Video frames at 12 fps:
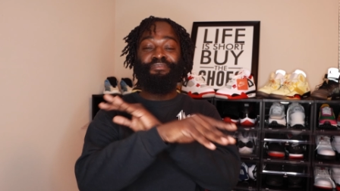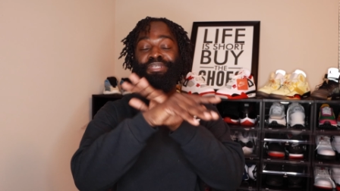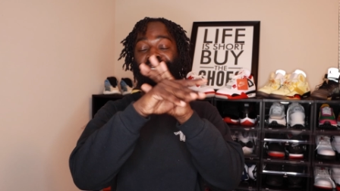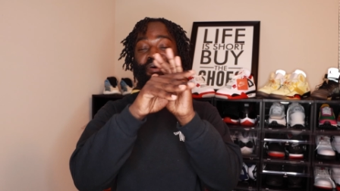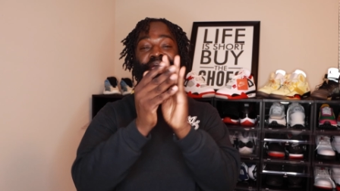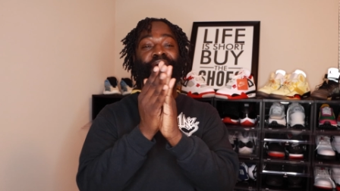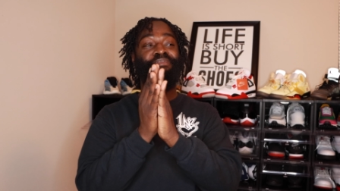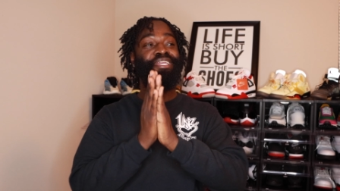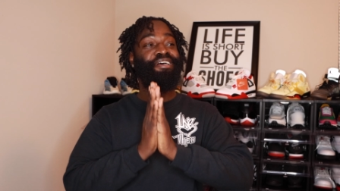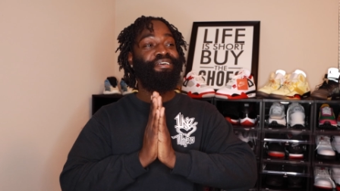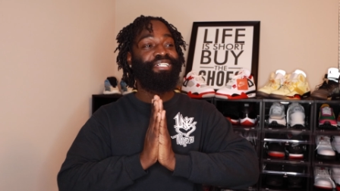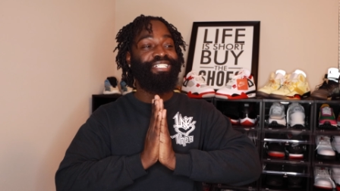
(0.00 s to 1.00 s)
I'm so happy,
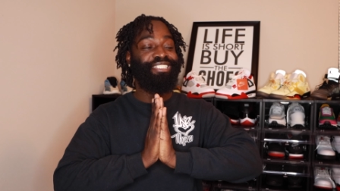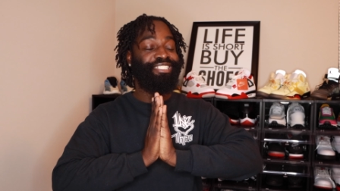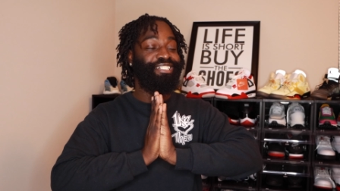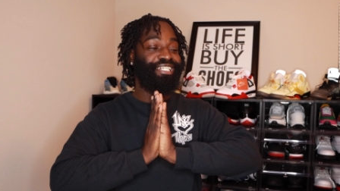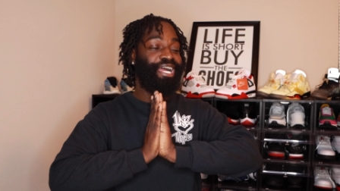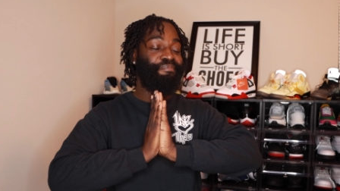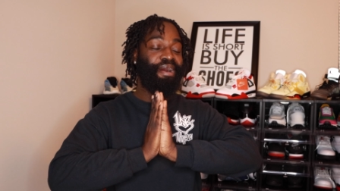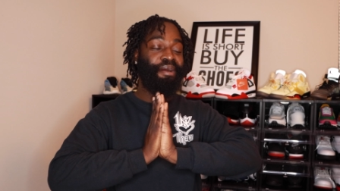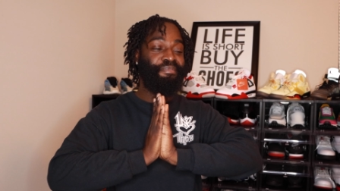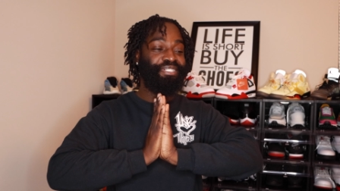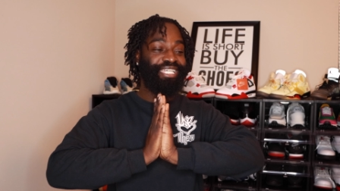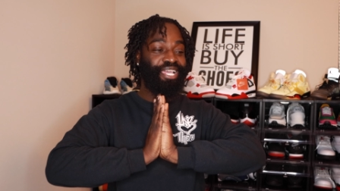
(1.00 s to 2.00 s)
y'all, because look, I'm
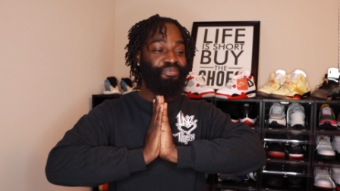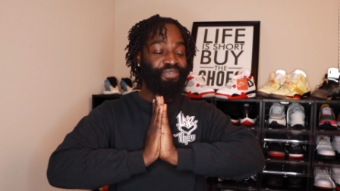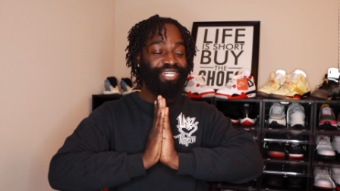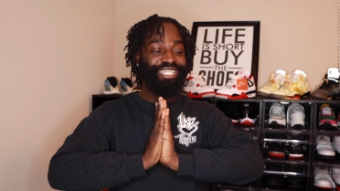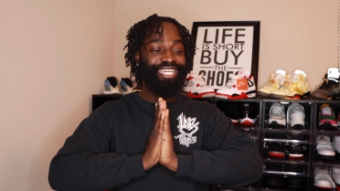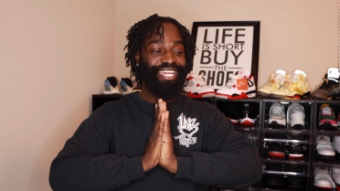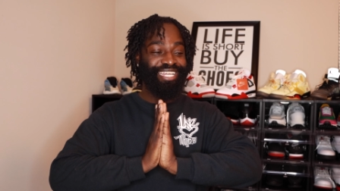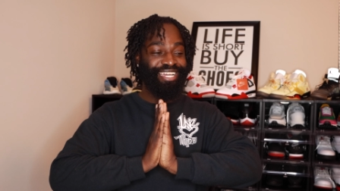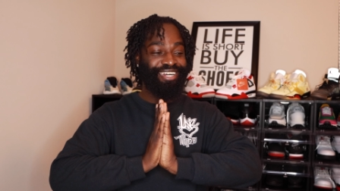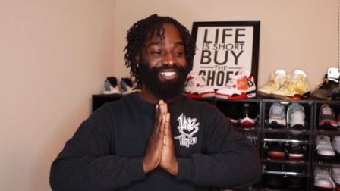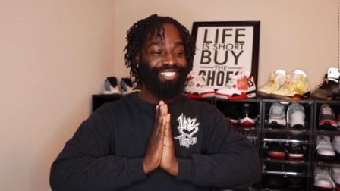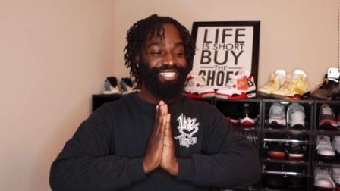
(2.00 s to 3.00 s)
almost at 1K,
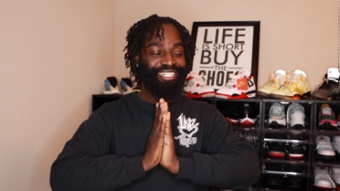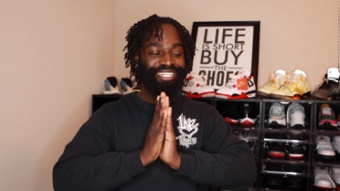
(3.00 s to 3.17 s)
y'all.